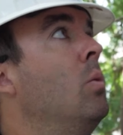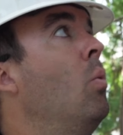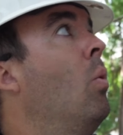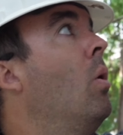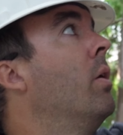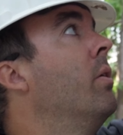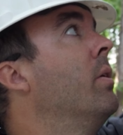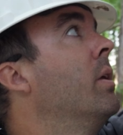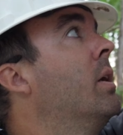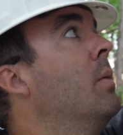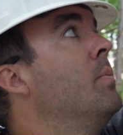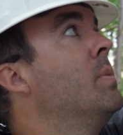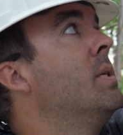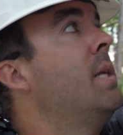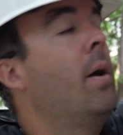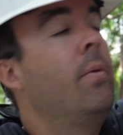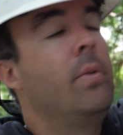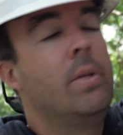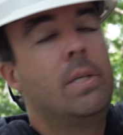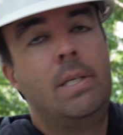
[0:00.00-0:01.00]
any water that comes
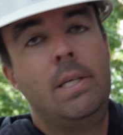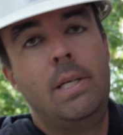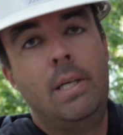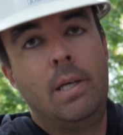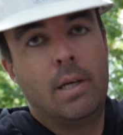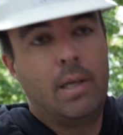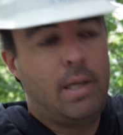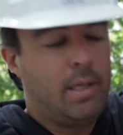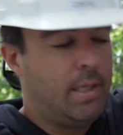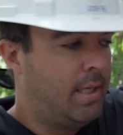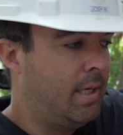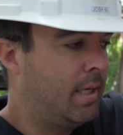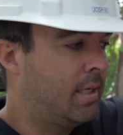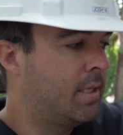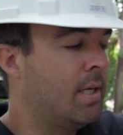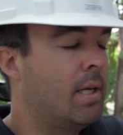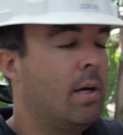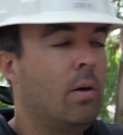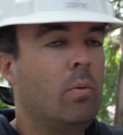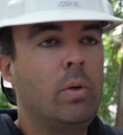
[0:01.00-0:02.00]
down the Siga and kicks
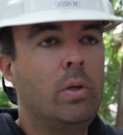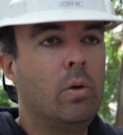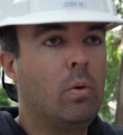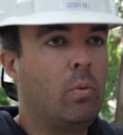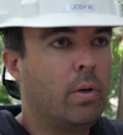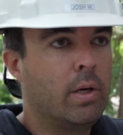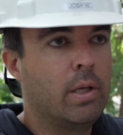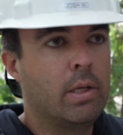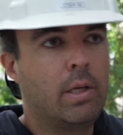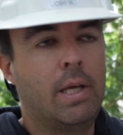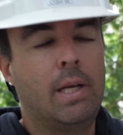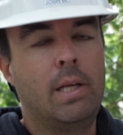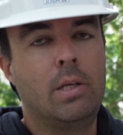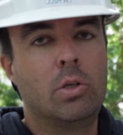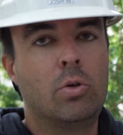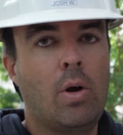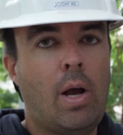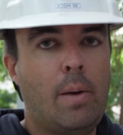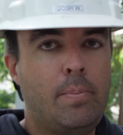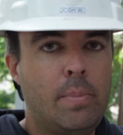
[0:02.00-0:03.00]
it out. We don't want it getting
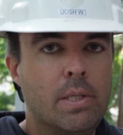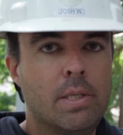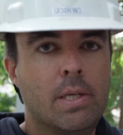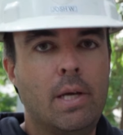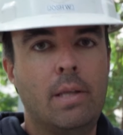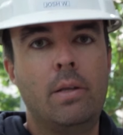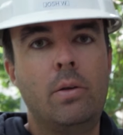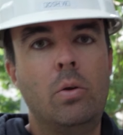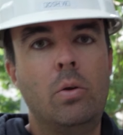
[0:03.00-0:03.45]
trapped inside the